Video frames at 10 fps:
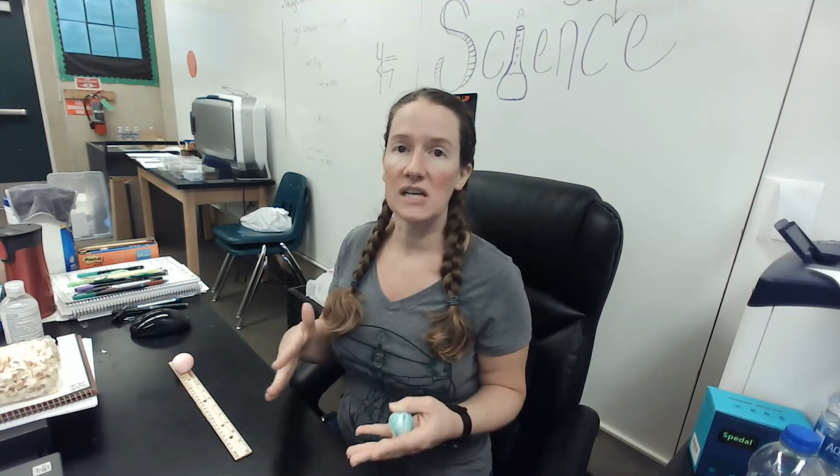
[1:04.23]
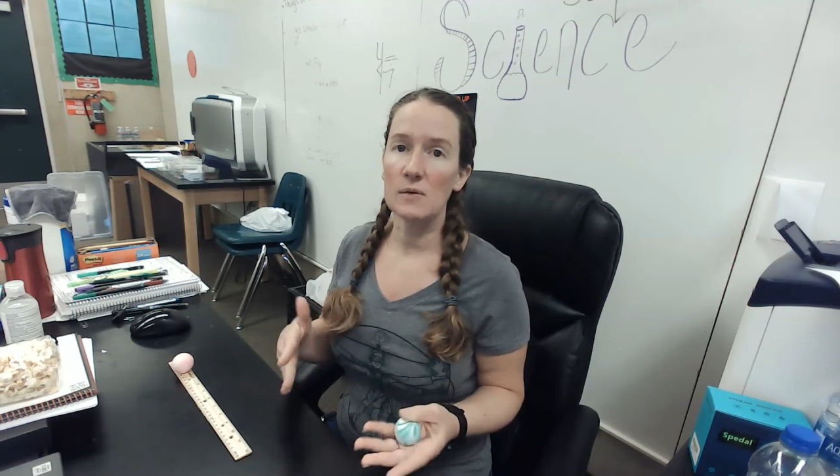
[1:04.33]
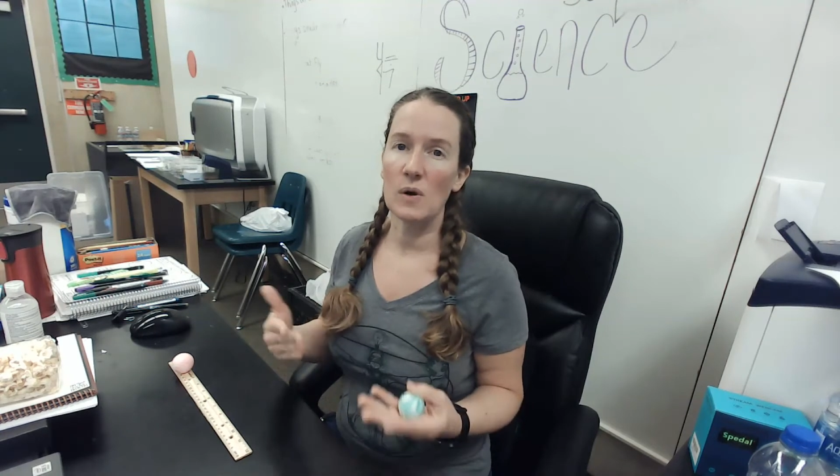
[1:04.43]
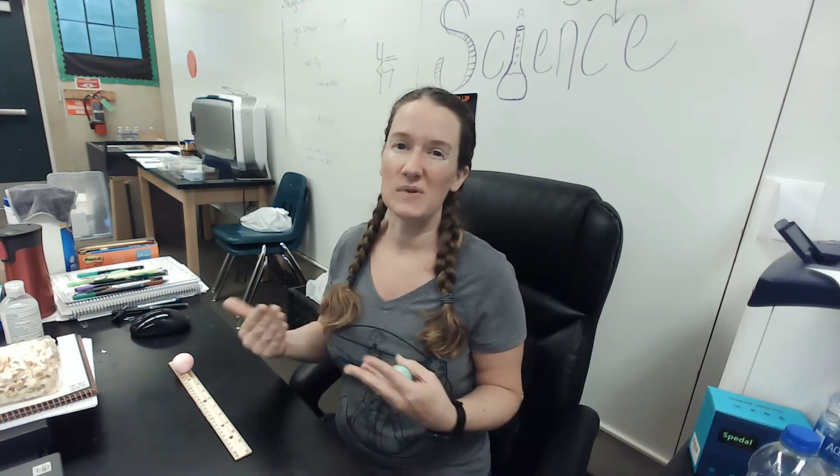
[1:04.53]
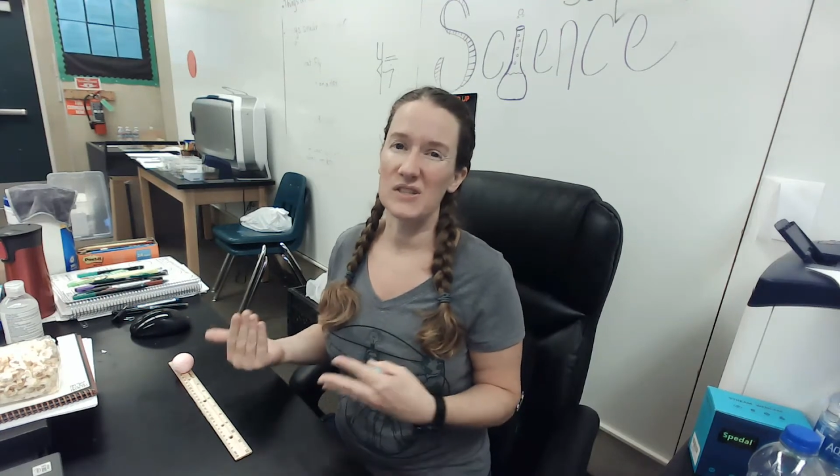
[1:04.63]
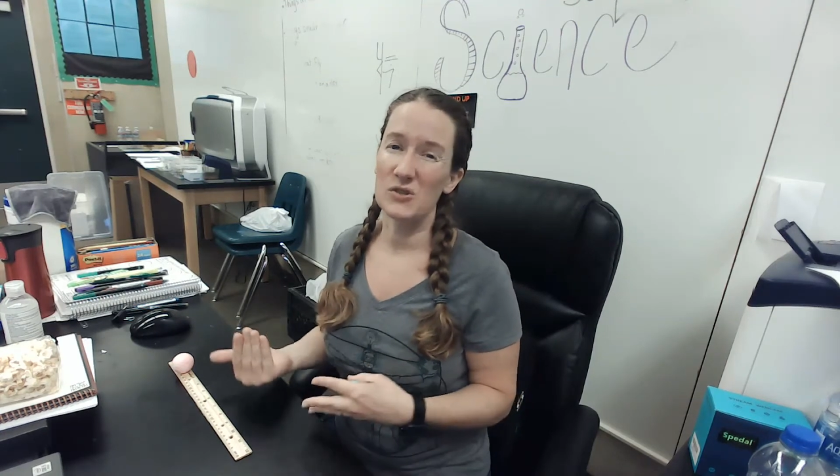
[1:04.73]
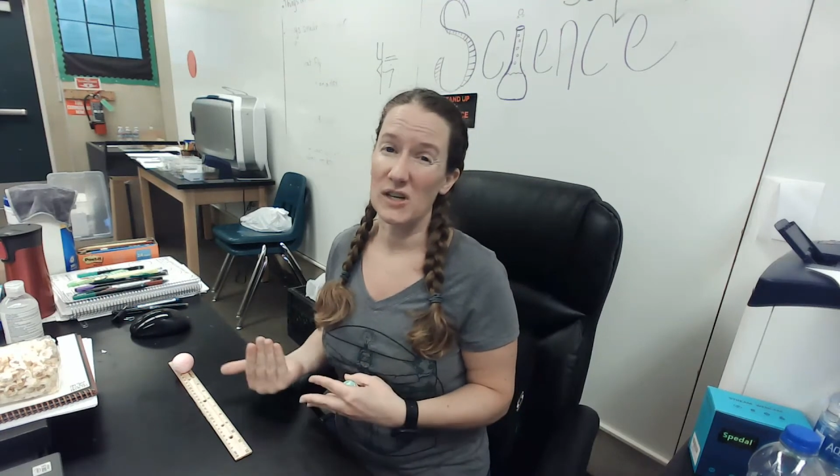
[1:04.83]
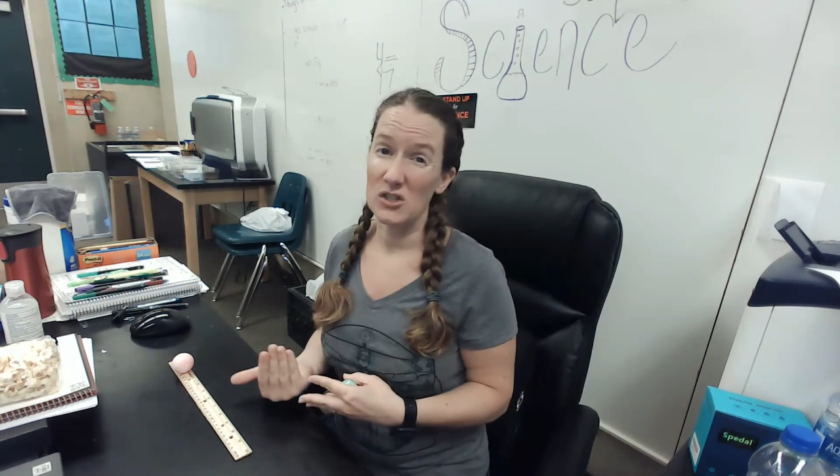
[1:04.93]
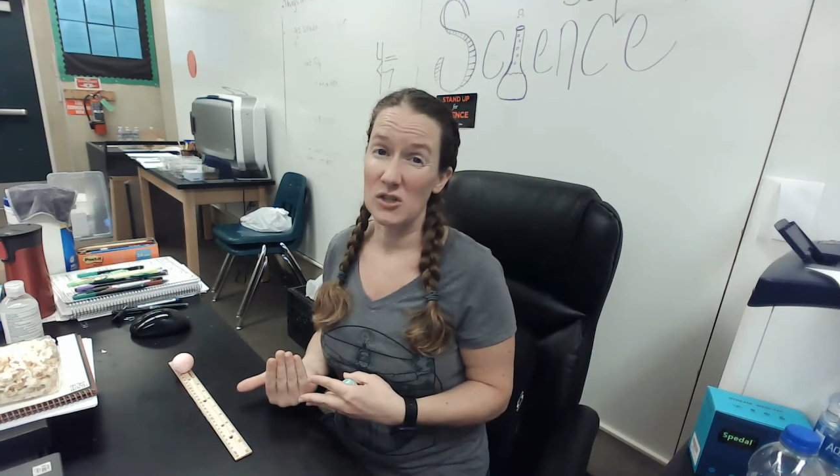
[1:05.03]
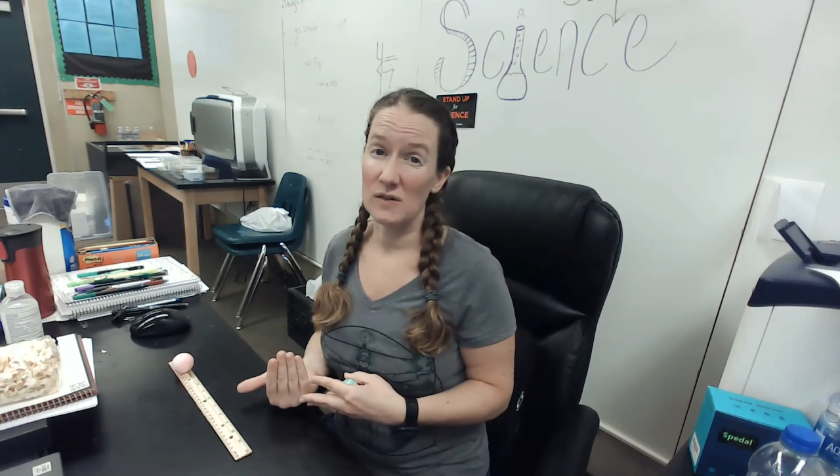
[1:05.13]
A? What was the
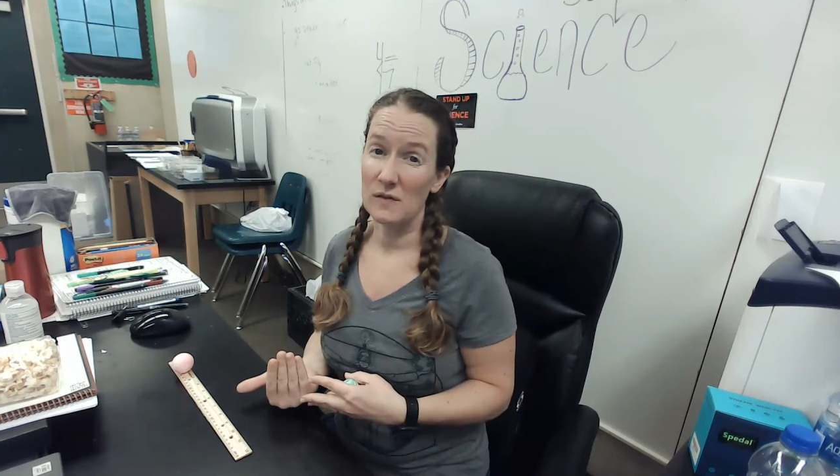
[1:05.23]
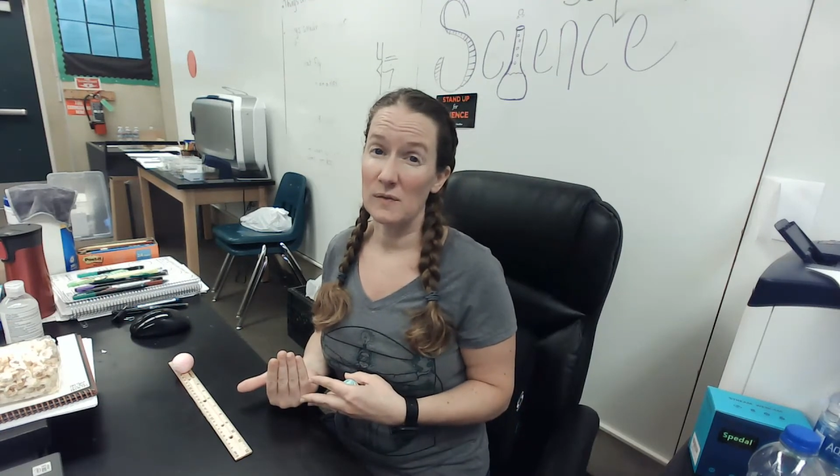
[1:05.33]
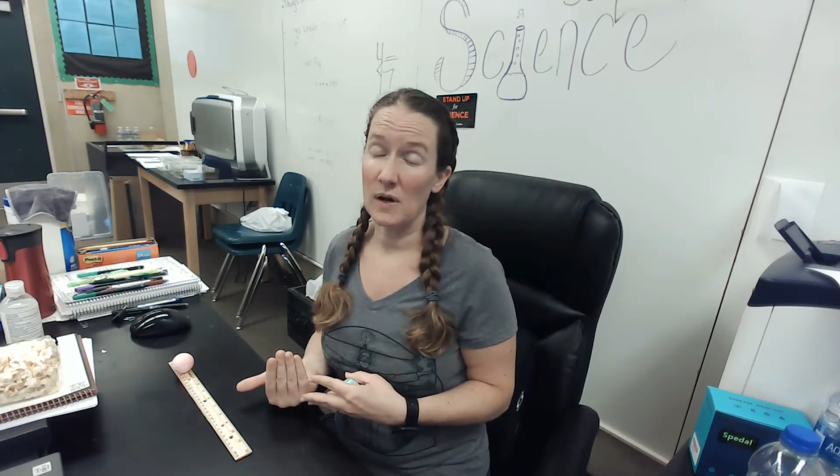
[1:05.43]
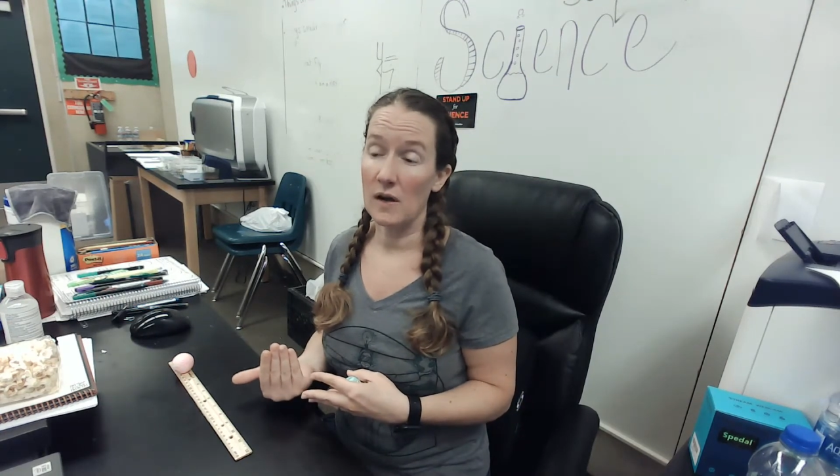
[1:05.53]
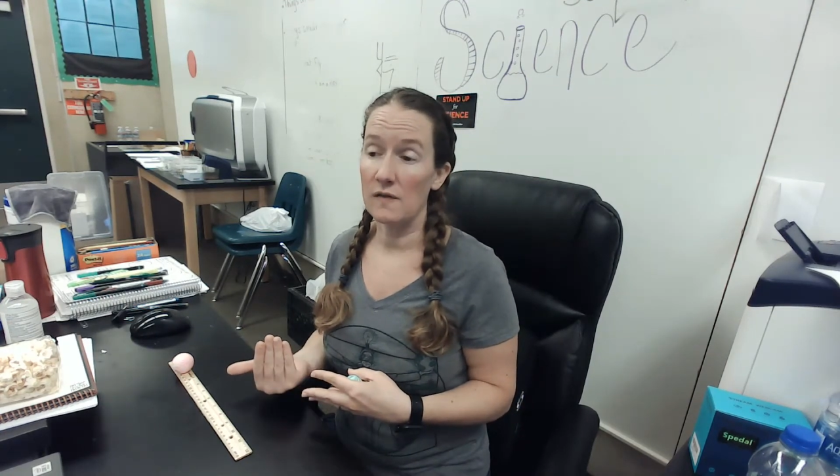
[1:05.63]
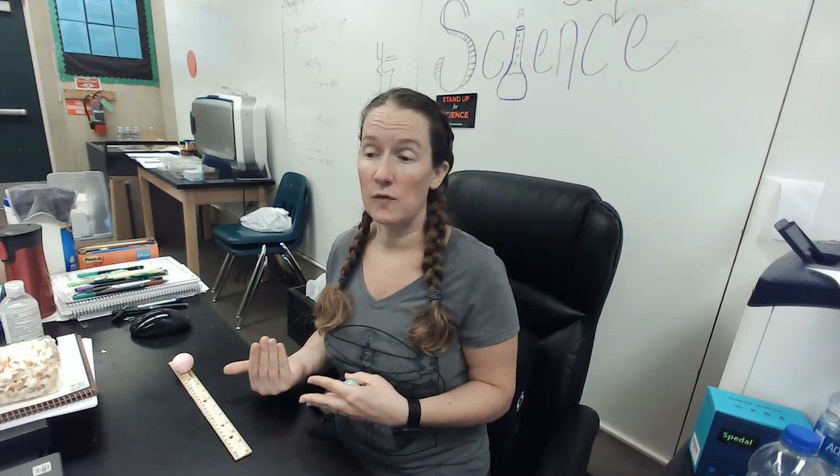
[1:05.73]
direction of